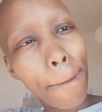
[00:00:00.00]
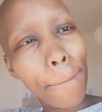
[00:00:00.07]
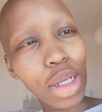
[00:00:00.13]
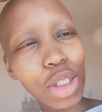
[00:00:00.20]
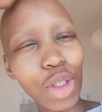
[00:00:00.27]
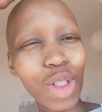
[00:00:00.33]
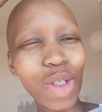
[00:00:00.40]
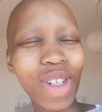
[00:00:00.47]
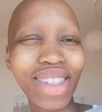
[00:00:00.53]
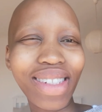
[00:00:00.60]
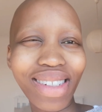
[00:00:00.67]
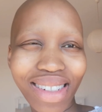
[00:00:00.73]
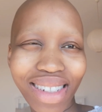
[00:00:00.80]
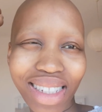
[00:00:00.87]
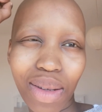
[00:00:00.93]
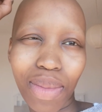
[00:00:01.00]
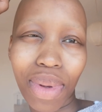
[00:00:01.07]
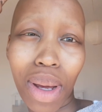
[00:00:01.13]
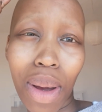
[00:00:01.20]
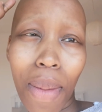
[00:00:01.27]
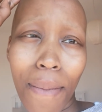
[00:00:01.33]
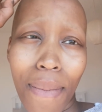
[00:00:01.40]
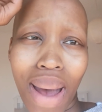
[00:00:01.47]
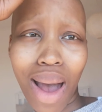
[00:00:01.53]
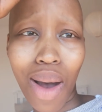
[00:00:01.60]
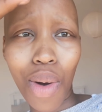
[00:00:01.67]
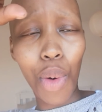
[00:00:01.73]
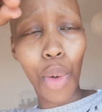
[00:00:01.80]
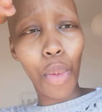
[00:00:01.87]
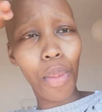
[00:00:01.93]
But you know what didn't disappear? My
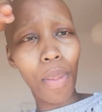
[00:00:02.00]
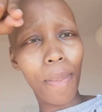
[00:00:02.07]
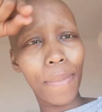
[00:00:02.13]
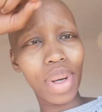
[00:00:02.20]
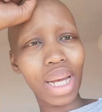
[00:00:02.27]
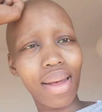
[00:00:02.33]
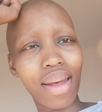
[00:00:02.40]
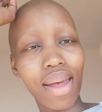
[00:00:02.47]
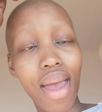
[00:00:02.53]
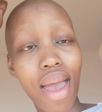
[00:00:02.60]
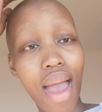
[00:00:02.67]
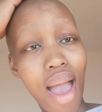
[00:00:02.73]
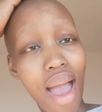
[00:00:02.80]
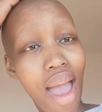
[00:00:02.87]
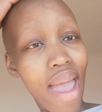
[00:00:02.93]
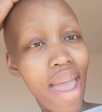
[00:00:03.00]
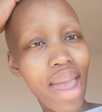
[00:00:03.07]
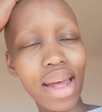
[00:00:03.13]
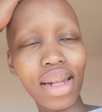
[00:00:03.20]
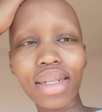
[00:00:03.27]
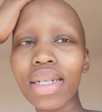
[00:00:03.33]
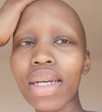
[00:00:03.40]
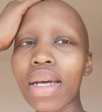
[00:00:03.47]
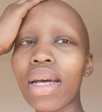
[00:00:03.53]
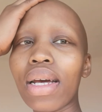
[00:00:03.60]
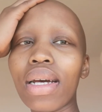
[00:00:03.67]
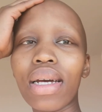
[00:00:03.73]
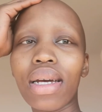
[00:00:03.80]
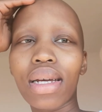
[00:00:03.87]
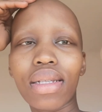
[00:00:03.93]
hope. And
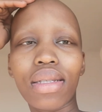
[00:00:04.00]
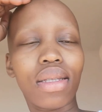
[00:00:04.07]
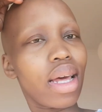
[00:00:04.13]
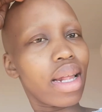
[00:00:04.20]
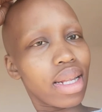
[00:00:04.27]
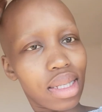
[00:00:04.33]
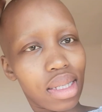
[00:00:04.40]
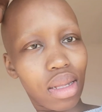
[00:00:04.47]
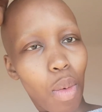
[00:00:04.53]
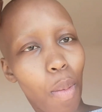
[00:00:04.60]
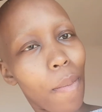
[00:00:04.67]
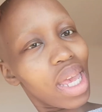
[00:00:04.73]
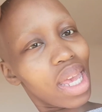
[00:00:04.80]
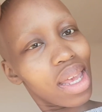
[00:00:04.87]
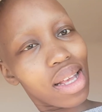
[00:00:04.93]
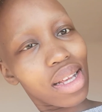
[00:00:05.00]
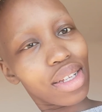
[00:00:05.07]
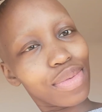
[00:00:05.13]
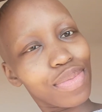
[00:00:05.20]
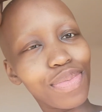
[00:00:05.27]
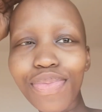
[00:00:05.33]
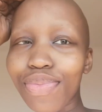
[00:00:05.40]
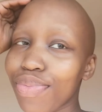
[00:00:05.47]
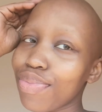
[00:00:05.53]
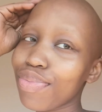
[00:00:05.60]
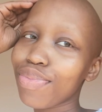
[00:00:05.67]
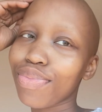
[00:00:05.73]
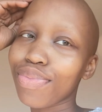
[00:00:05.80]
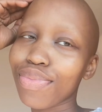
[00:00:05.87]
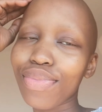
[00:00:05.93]
that is still me.
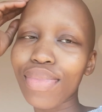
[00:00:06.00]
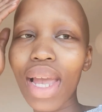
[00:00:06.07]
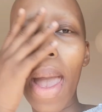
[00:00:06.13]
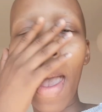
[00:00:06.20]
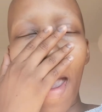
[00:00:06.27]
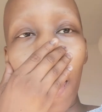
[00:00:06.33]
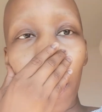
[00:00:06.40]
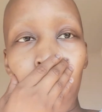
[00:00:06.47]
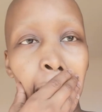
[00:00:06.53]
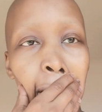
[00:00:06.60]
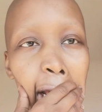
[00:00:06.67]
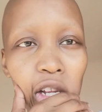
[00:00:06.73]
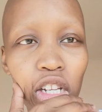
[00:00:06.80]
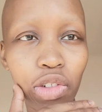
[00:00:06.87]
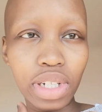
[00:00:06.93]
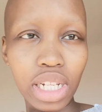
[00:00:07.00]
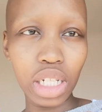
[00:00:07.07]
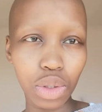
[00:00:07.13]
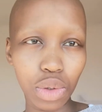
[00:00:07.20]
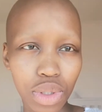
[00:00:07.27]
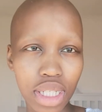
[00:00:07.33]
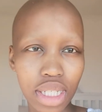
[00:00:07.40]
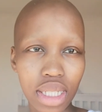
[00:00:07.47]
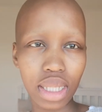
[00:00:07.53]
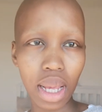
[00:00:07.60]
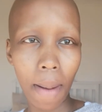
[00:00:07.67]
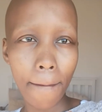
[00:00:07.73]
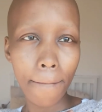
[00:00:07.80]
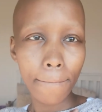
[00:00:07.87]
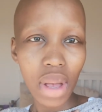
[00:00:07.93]
And you don't actually really notice.
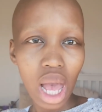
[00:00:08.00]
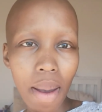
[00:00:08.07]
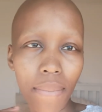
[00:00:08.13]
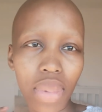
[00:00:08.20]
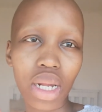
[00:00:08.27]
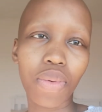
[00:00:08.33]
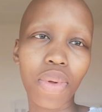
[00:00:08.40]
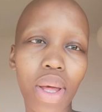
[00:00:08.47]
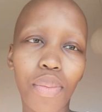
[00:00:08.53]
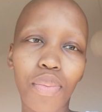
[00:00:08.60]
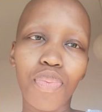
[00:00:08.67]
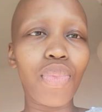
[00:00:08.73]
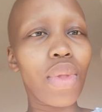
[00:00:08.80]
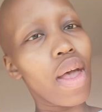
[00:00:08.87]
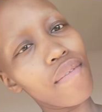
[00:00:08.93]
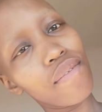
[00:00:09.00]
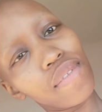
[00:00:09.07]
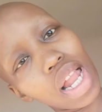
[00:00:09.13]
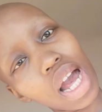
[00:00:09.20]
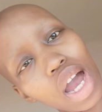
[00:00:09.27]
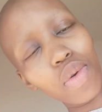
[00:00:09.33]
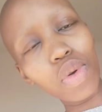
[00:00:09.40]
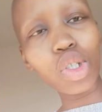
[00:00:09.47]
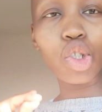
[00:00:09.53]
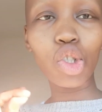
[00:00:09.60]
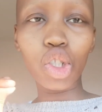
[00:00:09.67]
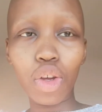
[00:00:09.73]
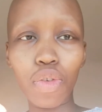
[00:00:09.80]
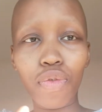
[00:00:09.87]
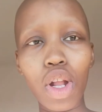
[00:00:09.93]
But anyway,
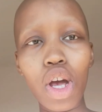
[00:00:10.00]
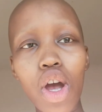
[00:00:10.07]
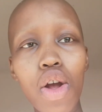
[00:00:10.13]
flourishing.